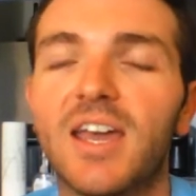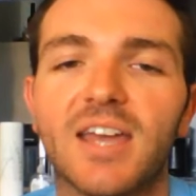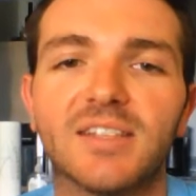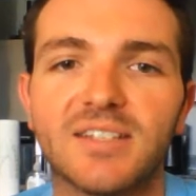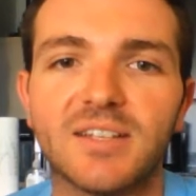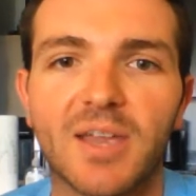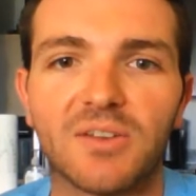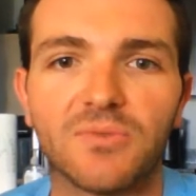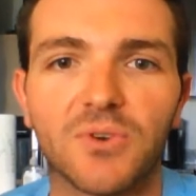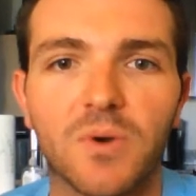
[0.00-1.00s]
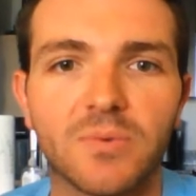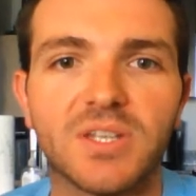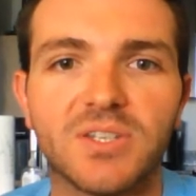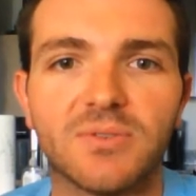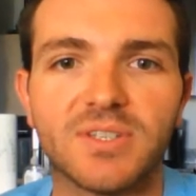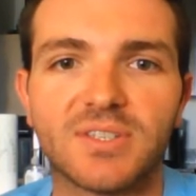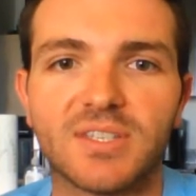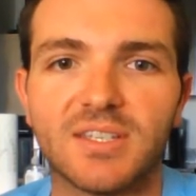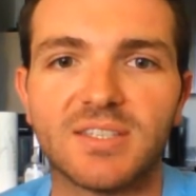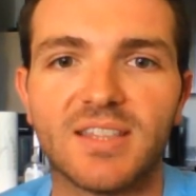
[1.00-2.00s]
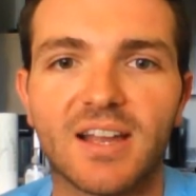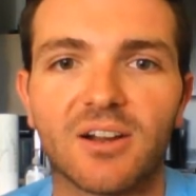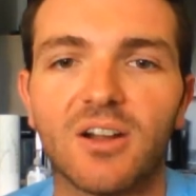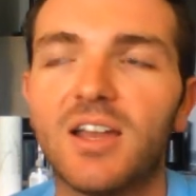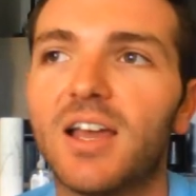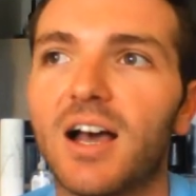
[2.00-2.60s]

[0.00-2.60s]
and the demand for what we do is there.